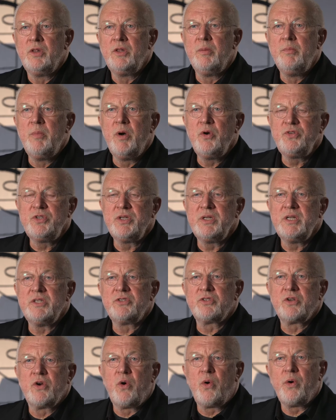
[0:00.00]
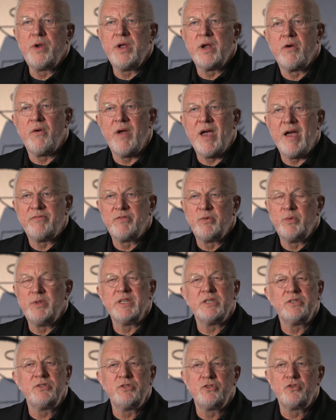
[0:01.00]
The motion is choreographed with
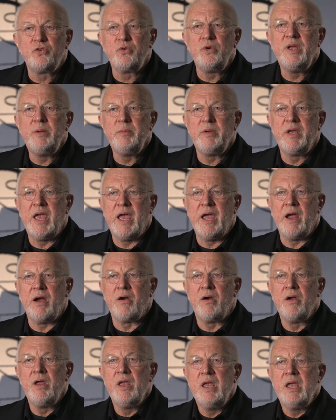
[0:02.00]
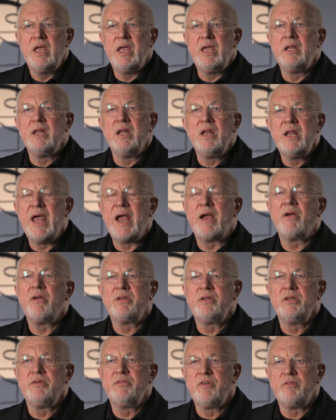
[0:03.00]
extreme care in a
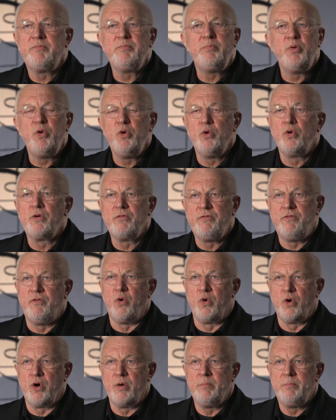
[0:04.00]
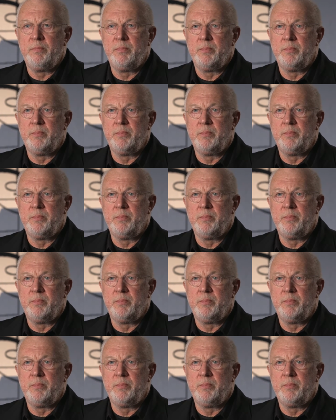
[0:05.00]
narrative of pure form.